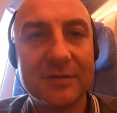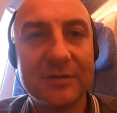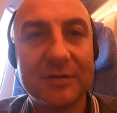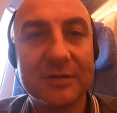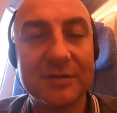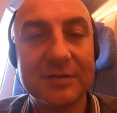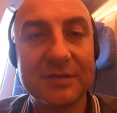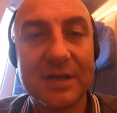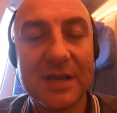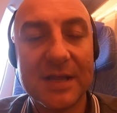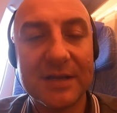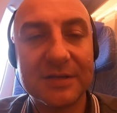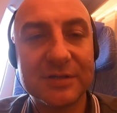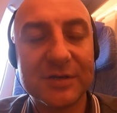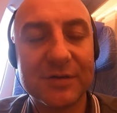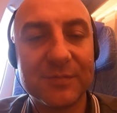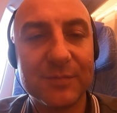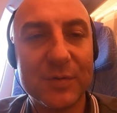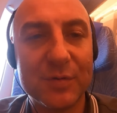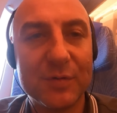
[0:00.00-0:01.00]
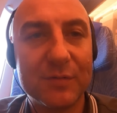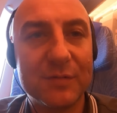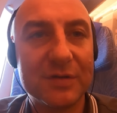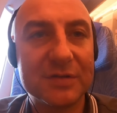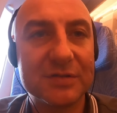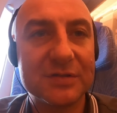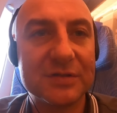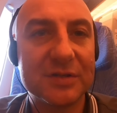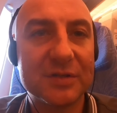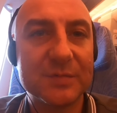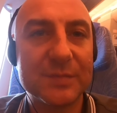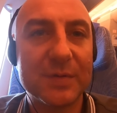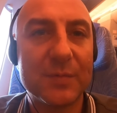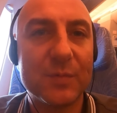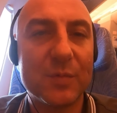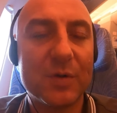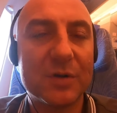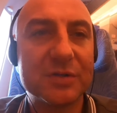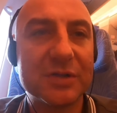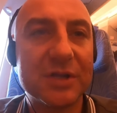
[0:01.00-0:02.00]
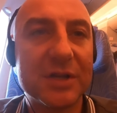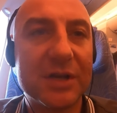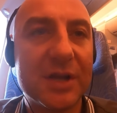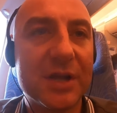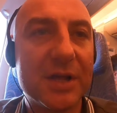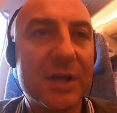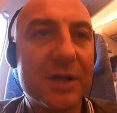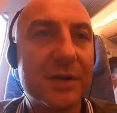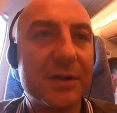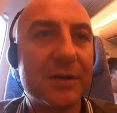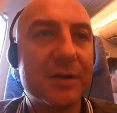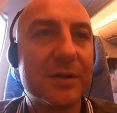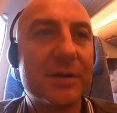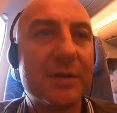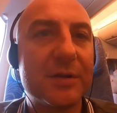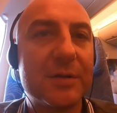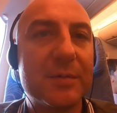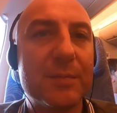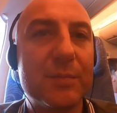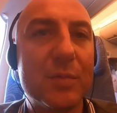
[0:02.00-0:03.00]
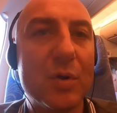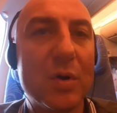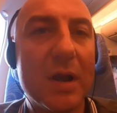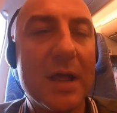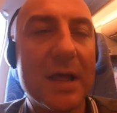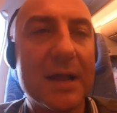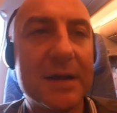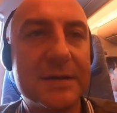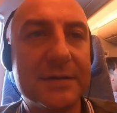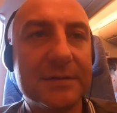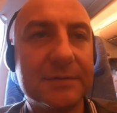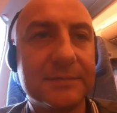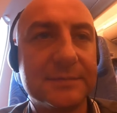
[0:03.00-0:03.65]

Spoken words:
good selection of movies. Just been watching Mulan.